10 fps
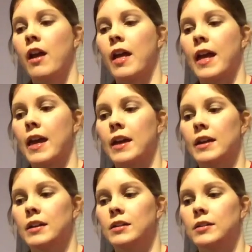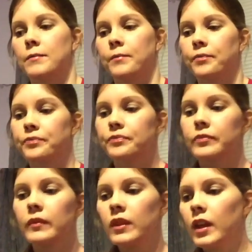and
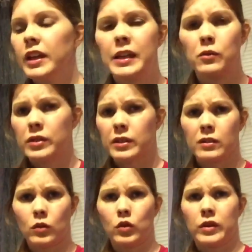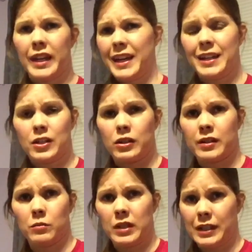he was getting into
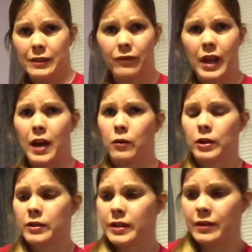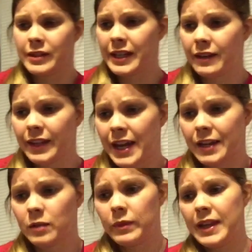somebody's flowers, and I was yelling at
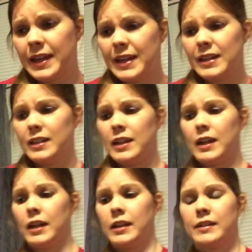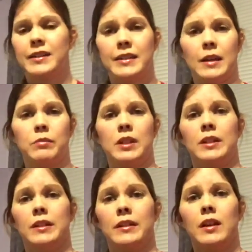him, and I stepped
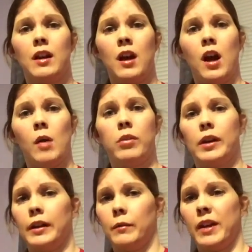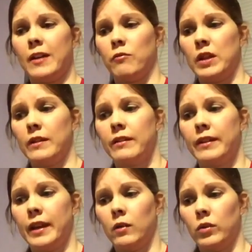on a part of the pavement
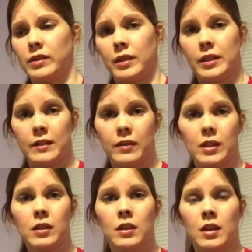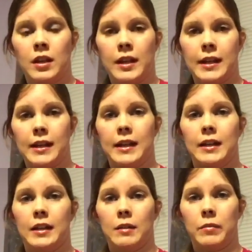that was uneven,
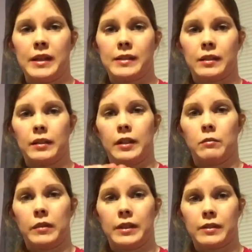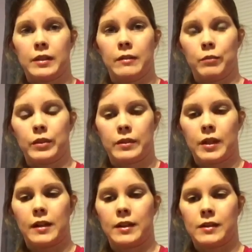and it basically,
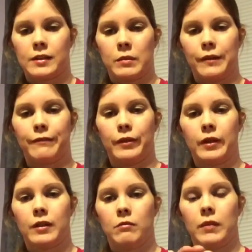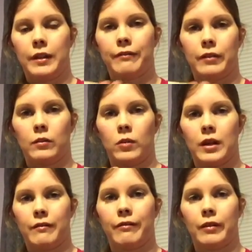pretend this is my foot. My foot
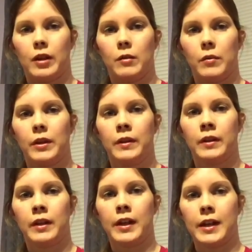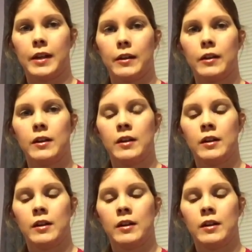went from here,